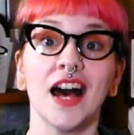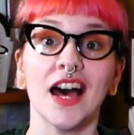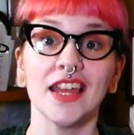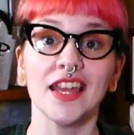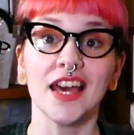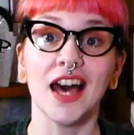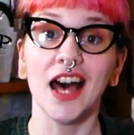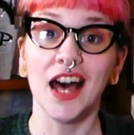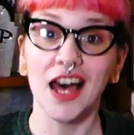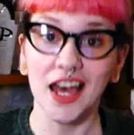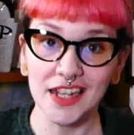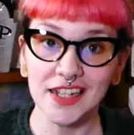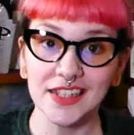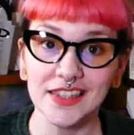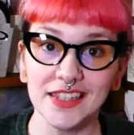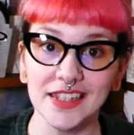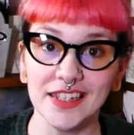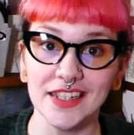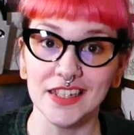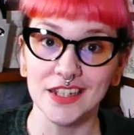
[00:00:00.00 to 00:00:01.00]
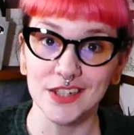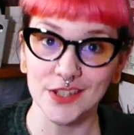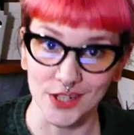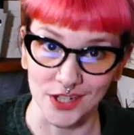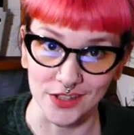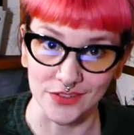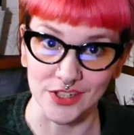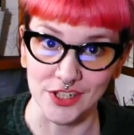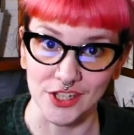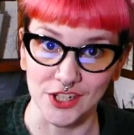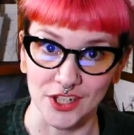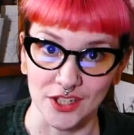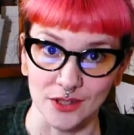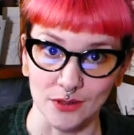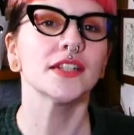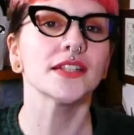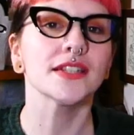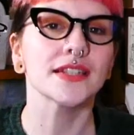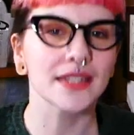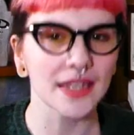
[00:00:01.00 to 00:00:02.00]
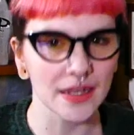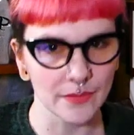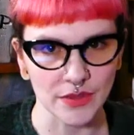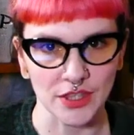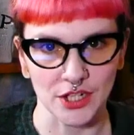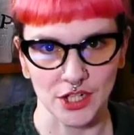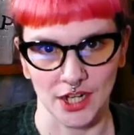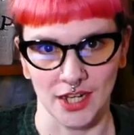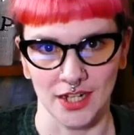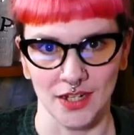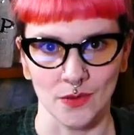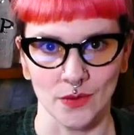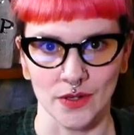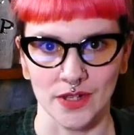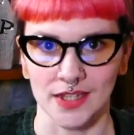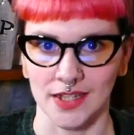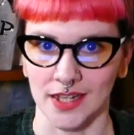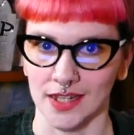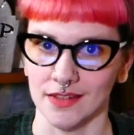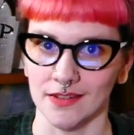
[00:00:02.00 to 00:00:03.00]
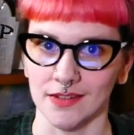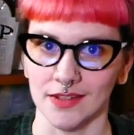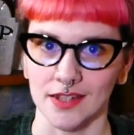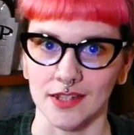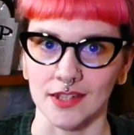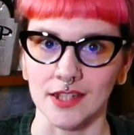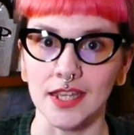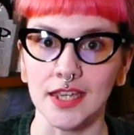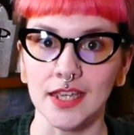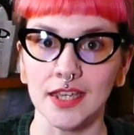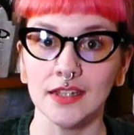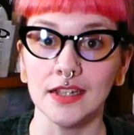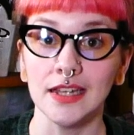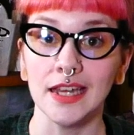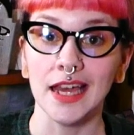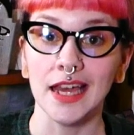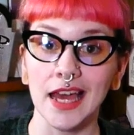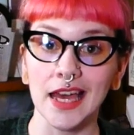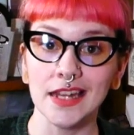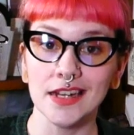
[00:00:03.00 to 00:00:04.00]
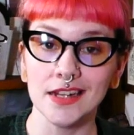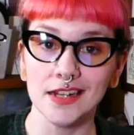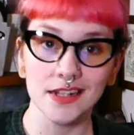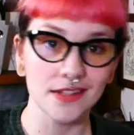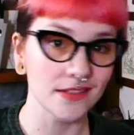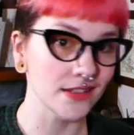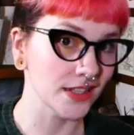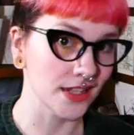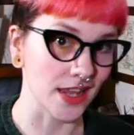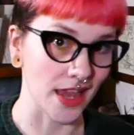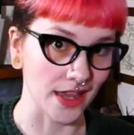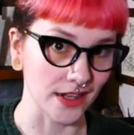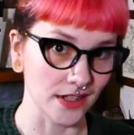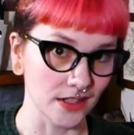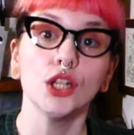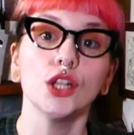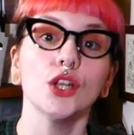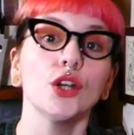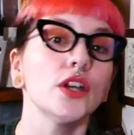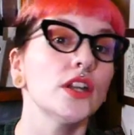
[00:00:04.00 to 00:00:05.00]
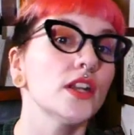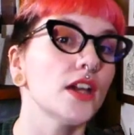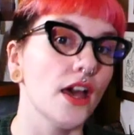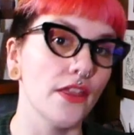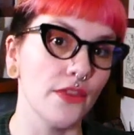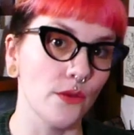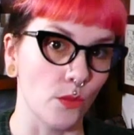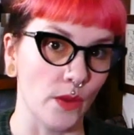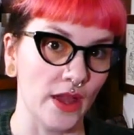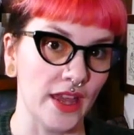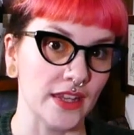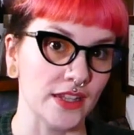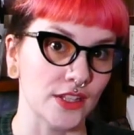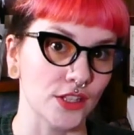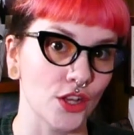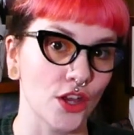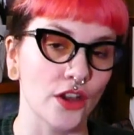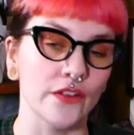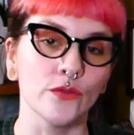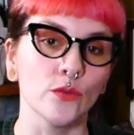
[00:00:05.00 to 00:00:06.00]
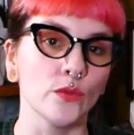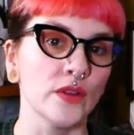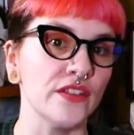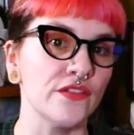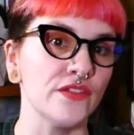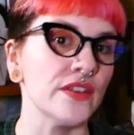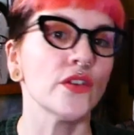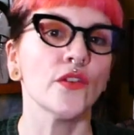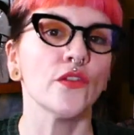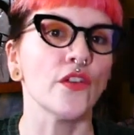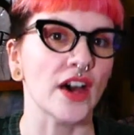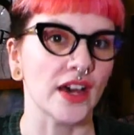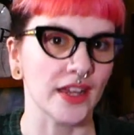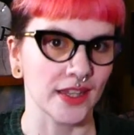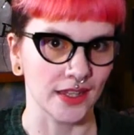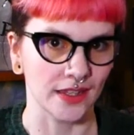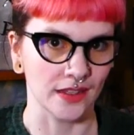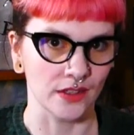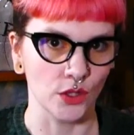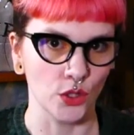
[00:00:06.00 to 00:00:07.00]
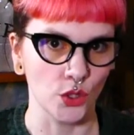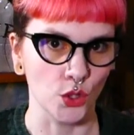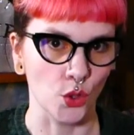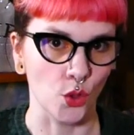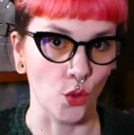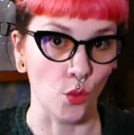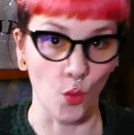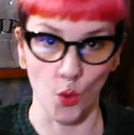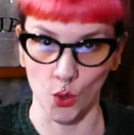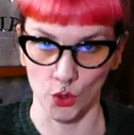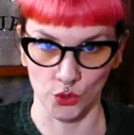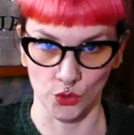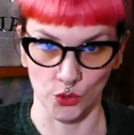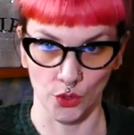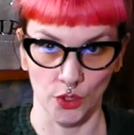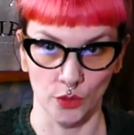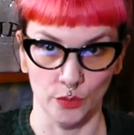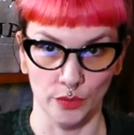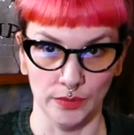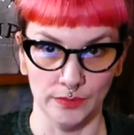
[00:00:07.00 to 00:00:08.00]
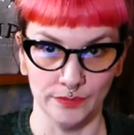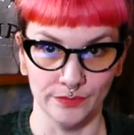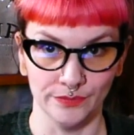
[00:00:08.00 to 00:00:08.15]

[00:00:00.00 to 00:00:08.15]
I highly encourage you to skip the January sales this year and instead look at other ways of revivifying your wardrobe.